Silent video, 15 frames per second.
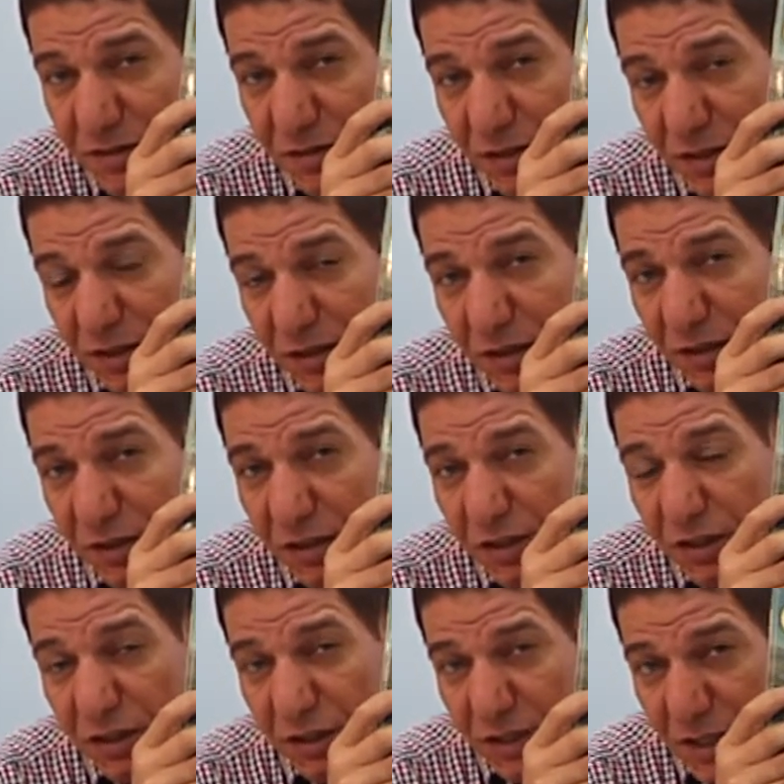here
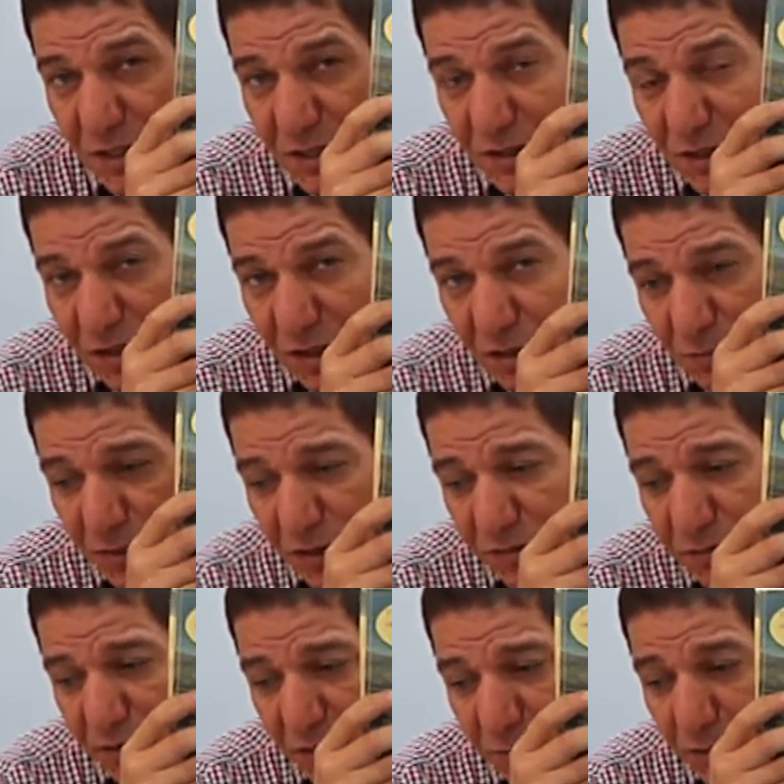is Huckleberry
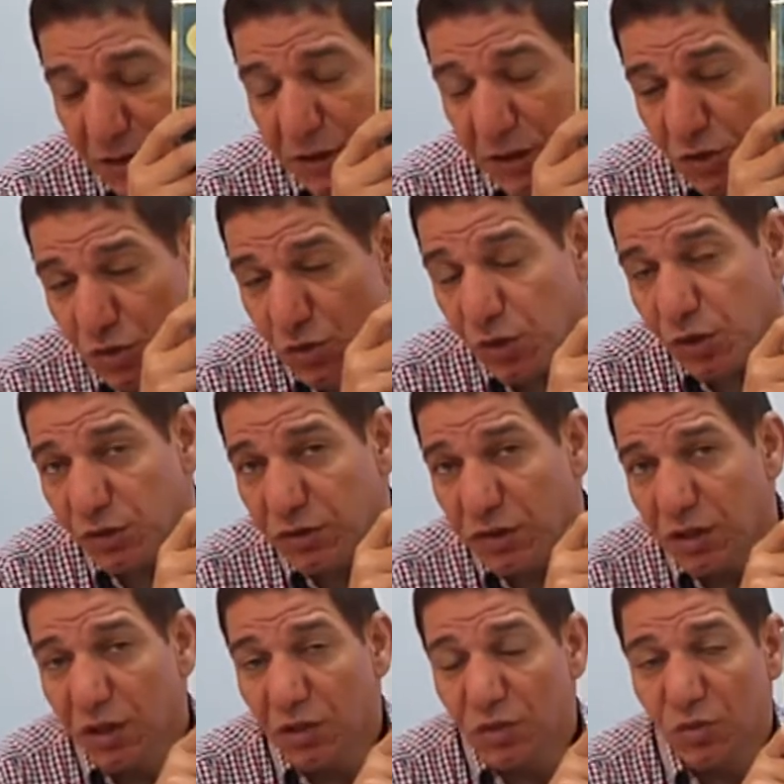Finn, but it's good
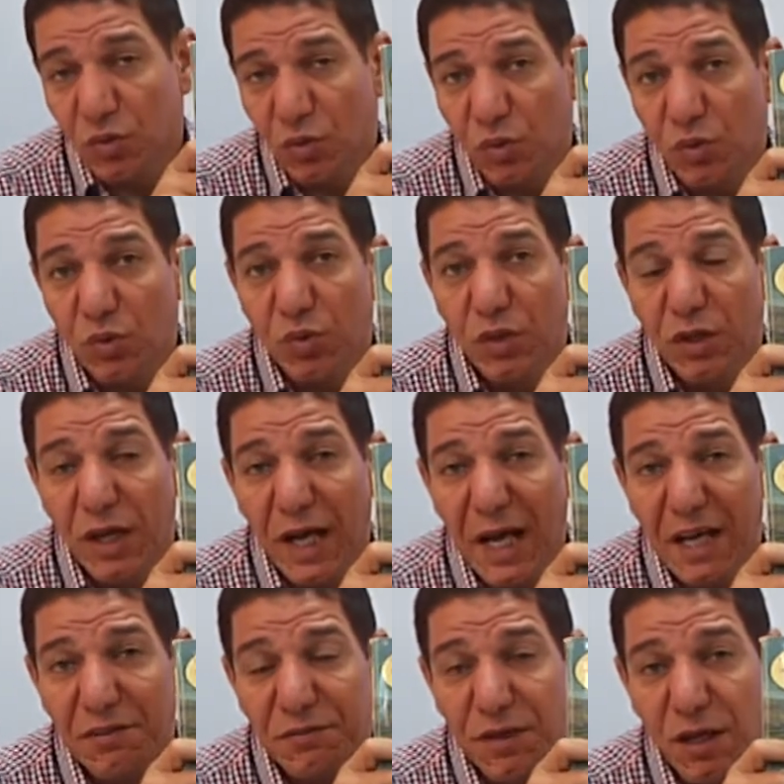to
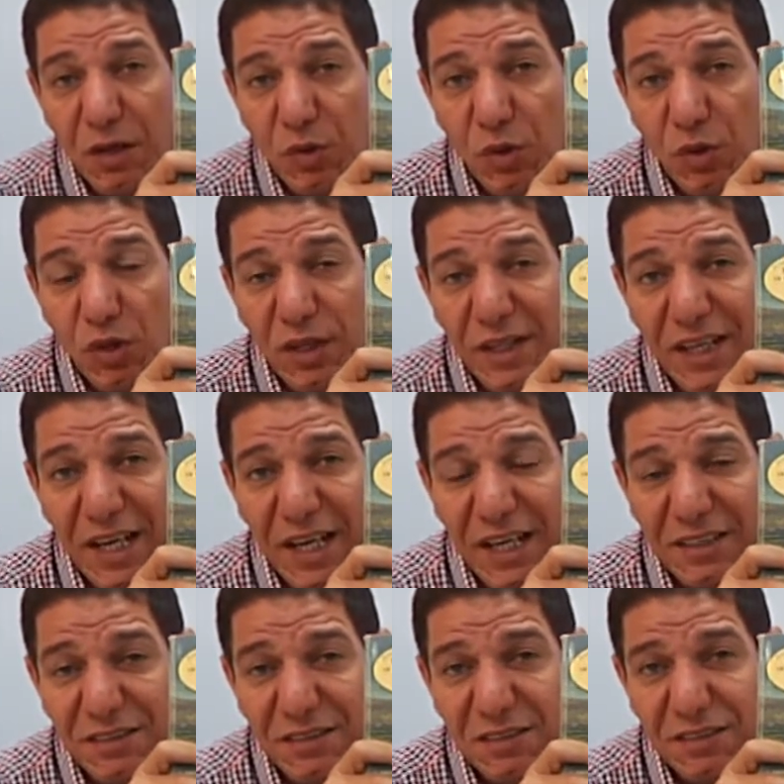have a look
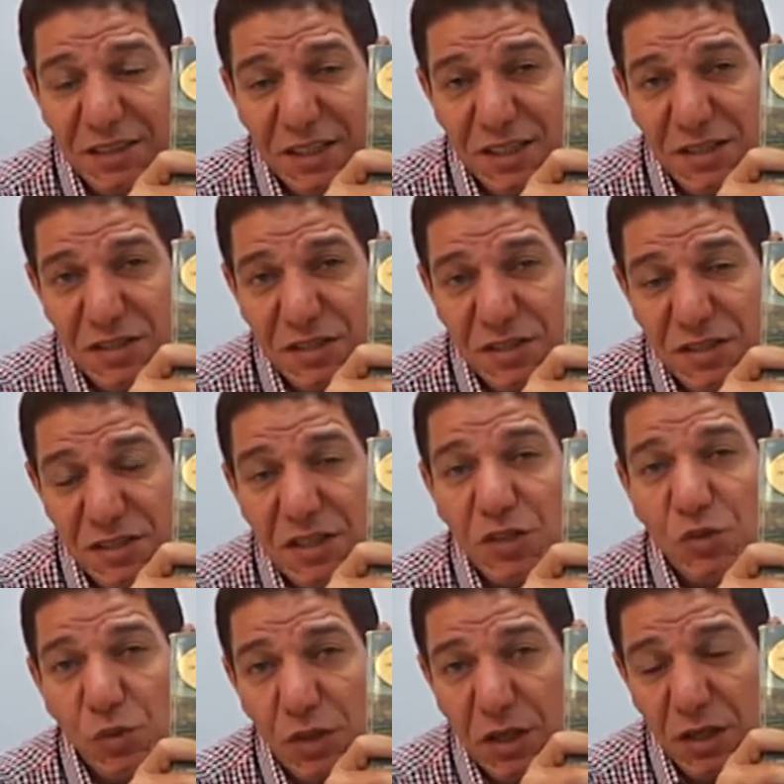at its
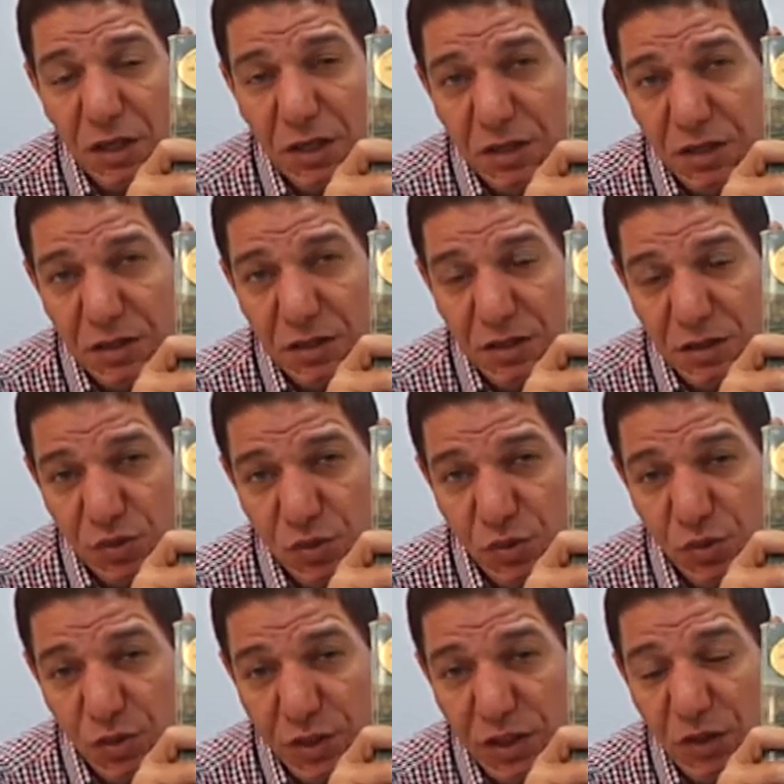sequel
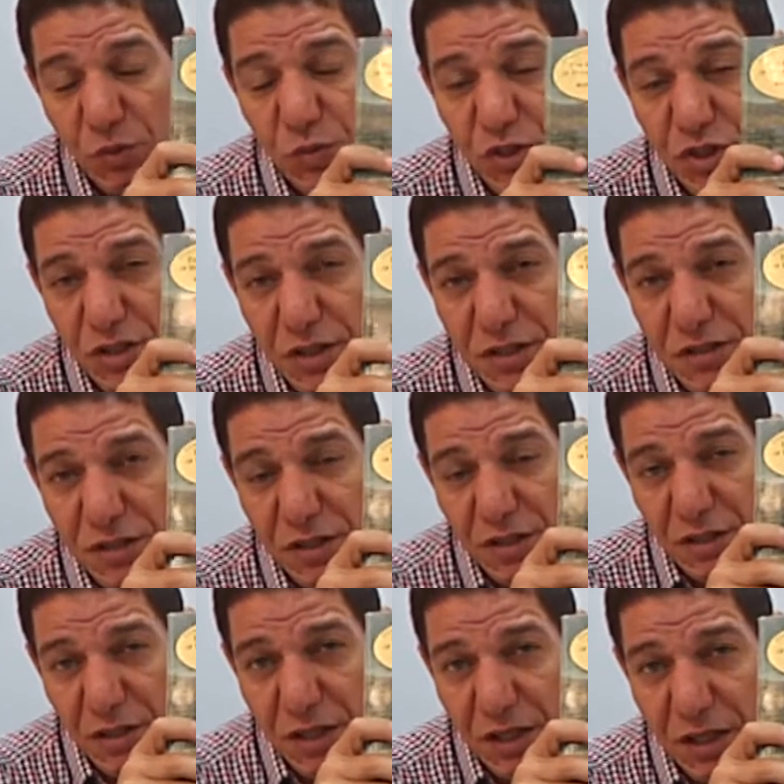story, which is
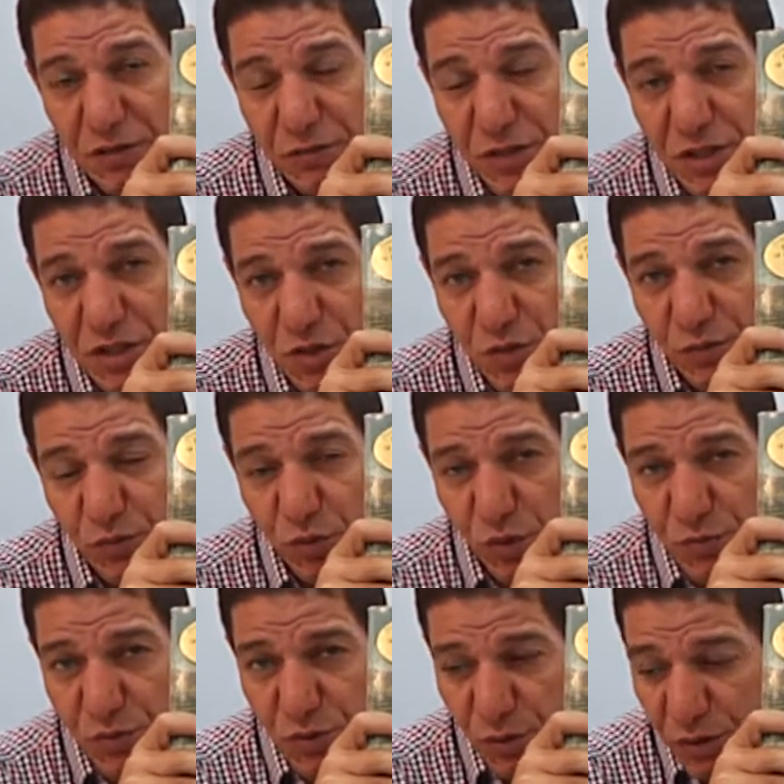The Adventures of Tom
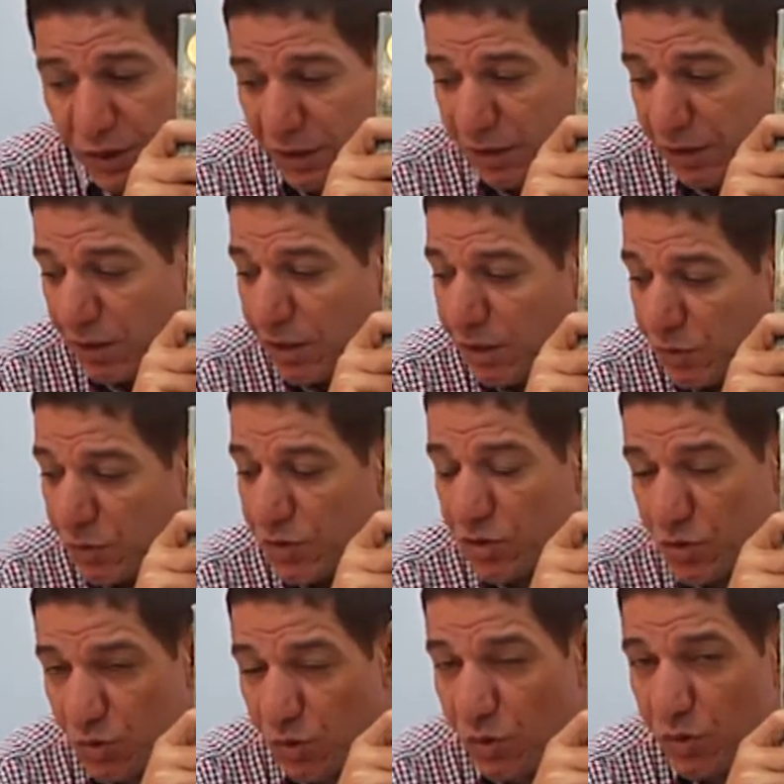Sawyer, which
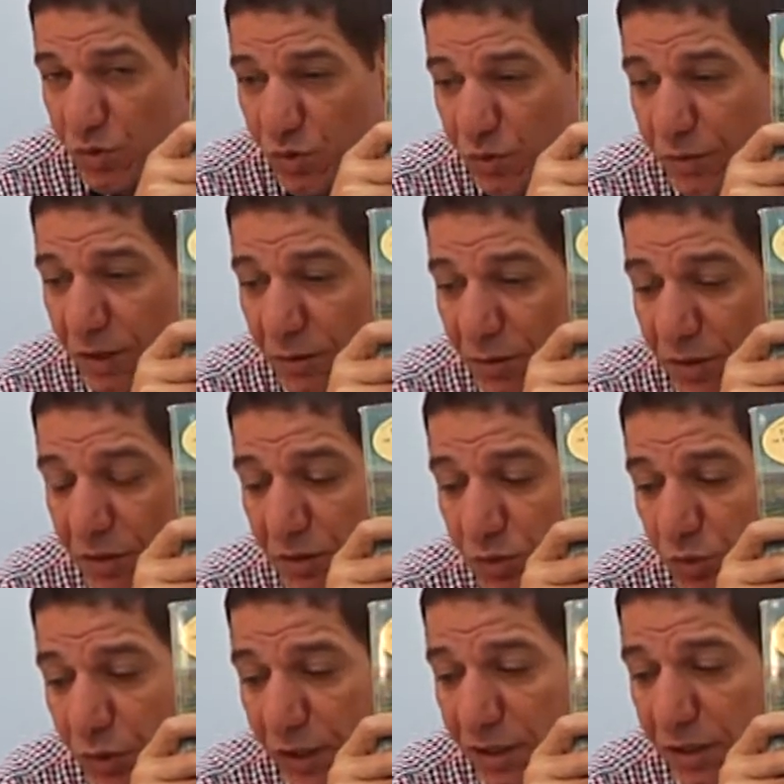is also by Mark
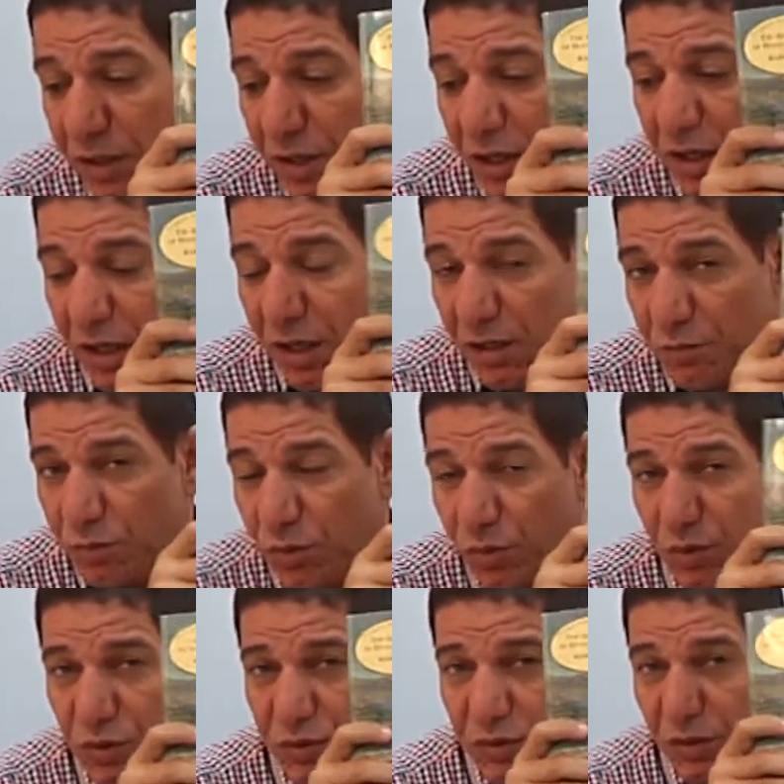Twain, and
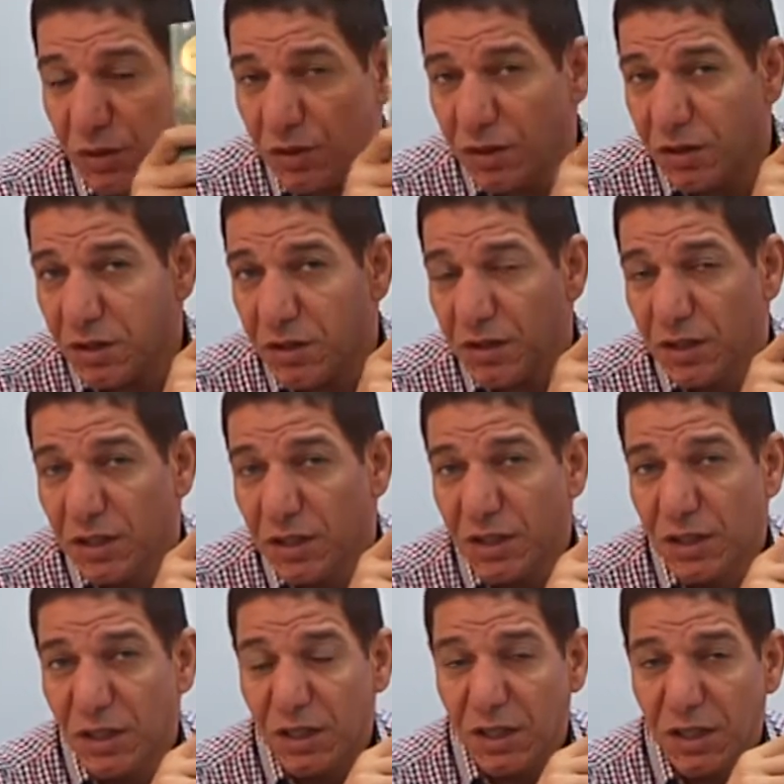both are
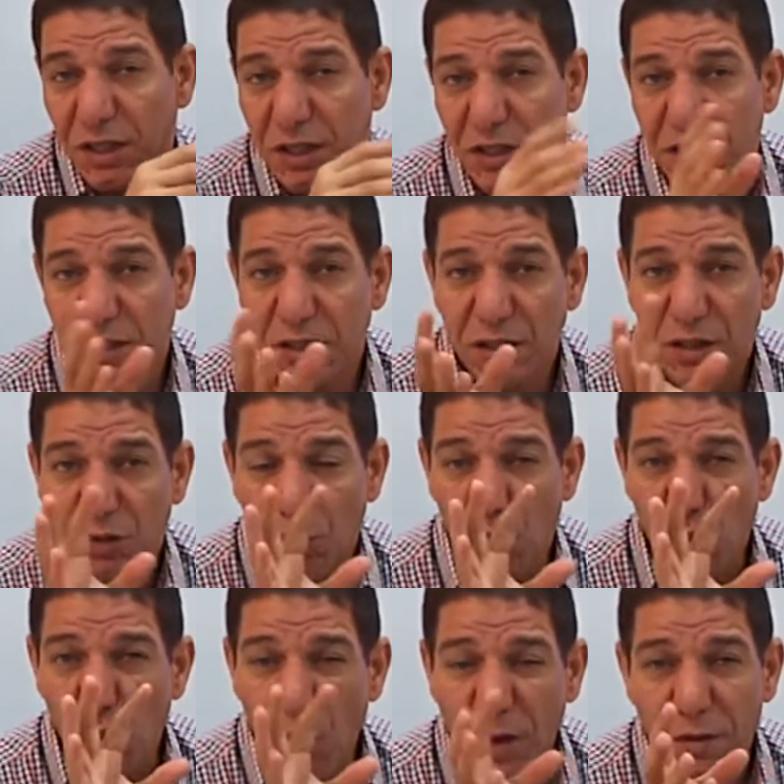like
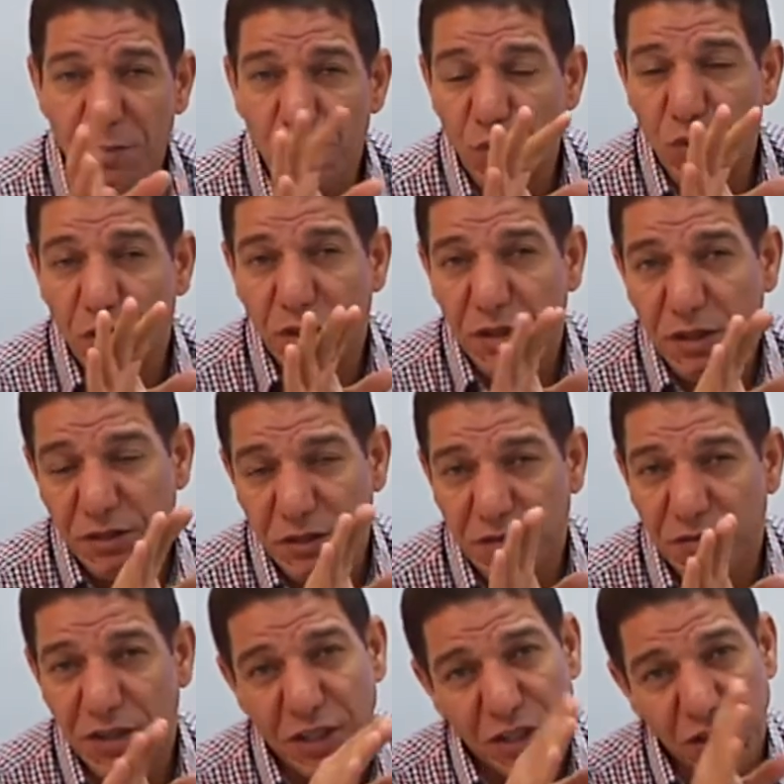one book
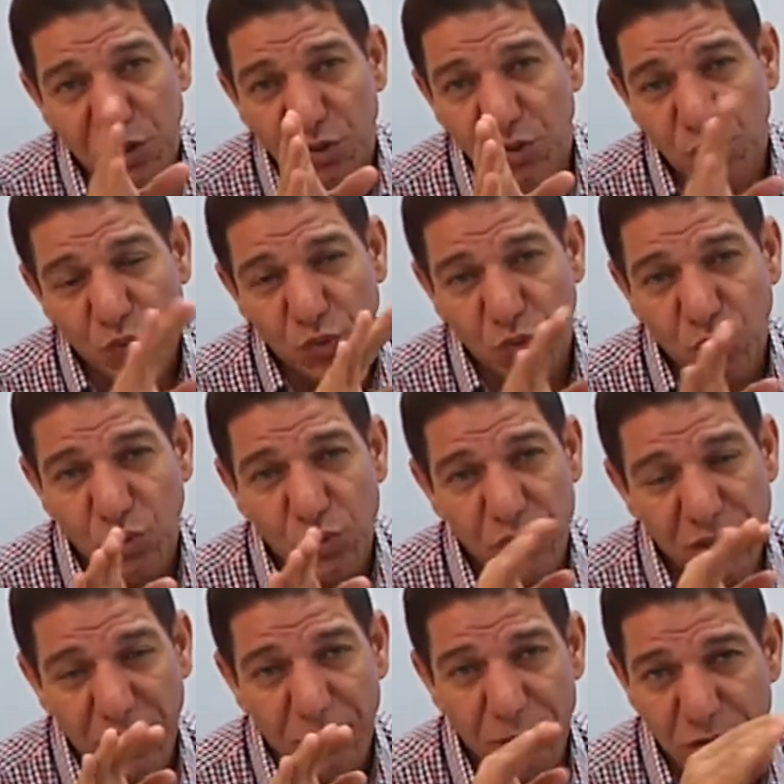divided into two
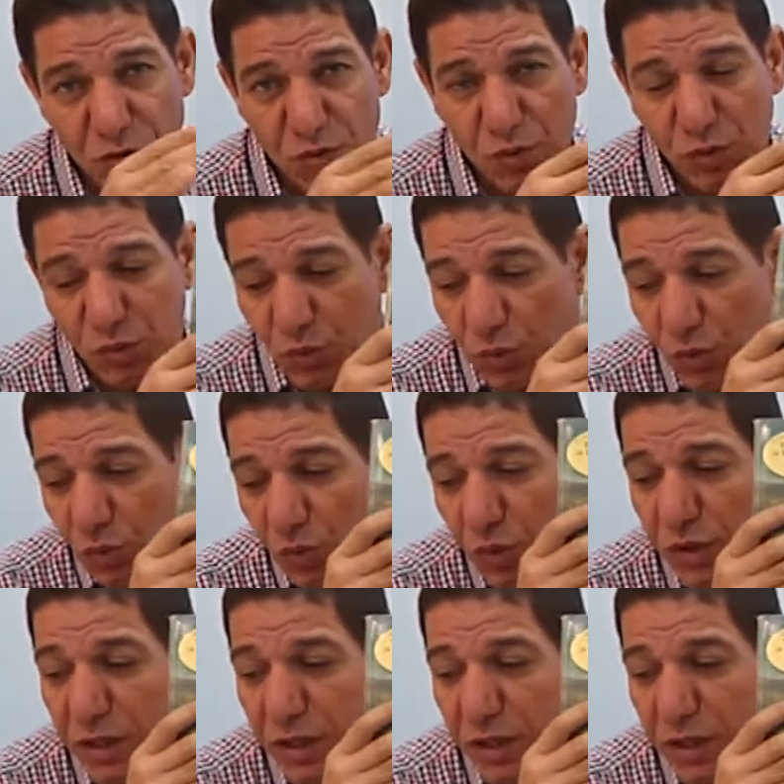segments or two